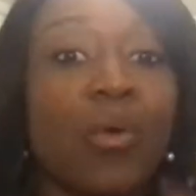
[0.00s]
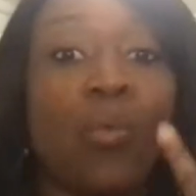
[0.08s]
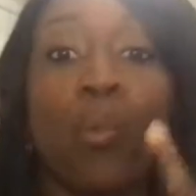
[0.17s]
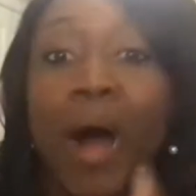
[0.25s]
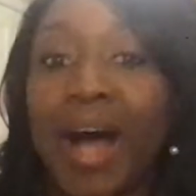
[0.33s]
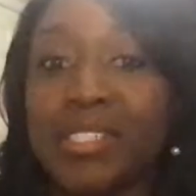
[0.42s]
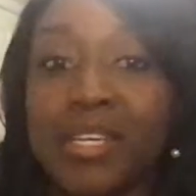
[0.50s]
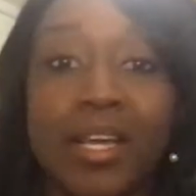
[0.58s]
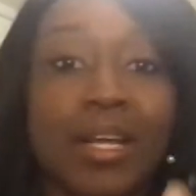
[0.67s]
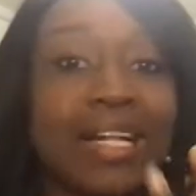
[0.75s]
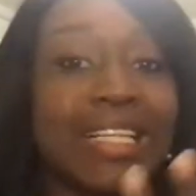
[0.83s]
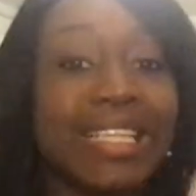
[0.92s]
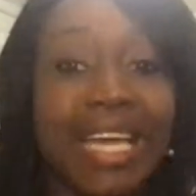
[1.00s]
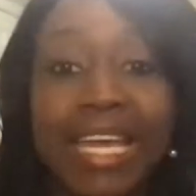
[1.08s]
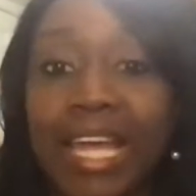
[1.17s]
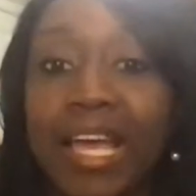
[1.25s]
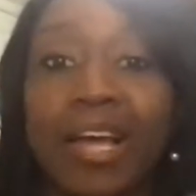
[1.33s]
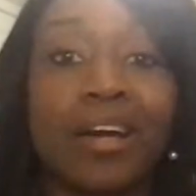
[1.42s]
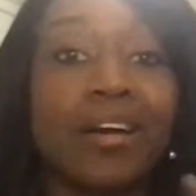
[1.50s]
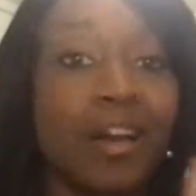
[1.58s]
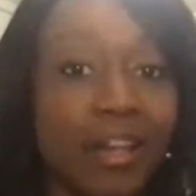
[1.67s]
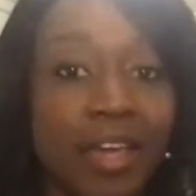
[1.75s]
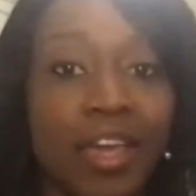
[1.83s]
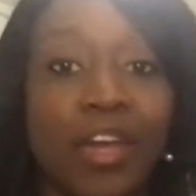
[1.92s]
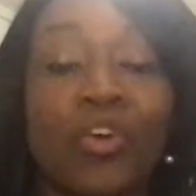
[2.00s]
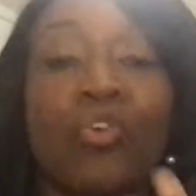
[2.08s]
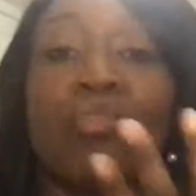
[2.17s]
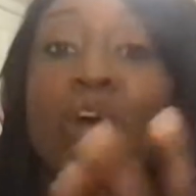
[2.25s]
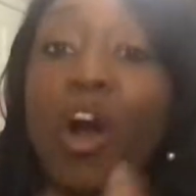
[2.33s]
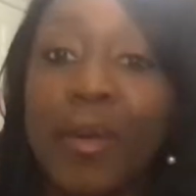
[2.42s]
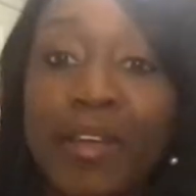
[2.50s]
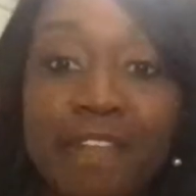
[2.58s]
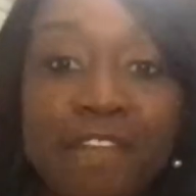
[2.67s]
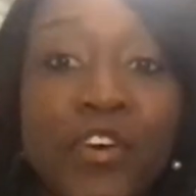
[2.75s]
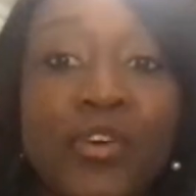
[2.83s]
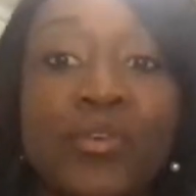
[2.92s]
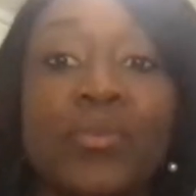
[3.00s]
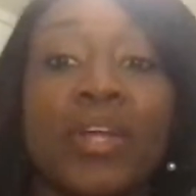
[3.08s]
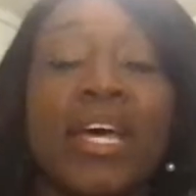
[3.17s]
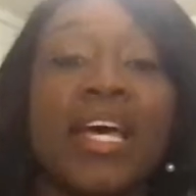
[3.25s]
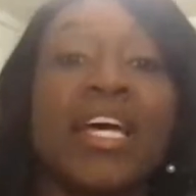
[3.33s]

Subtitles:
washing, cleaning, cooking, growing food,